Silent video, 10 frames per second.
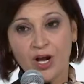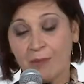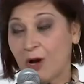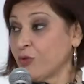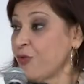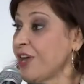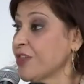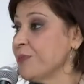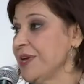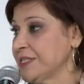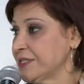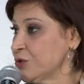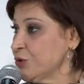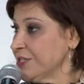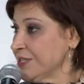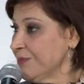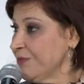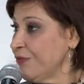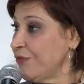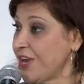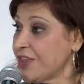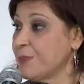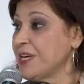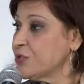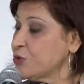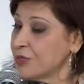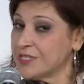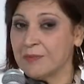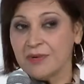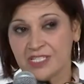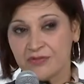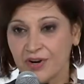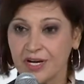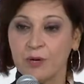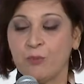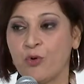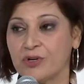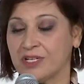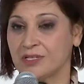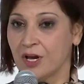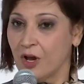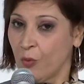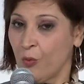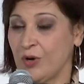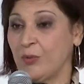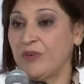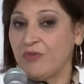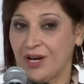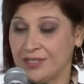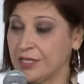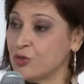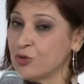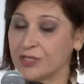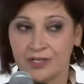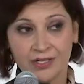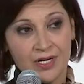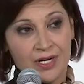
about faith-based tourism. Faith-based tourism is very important, where we find in Jordan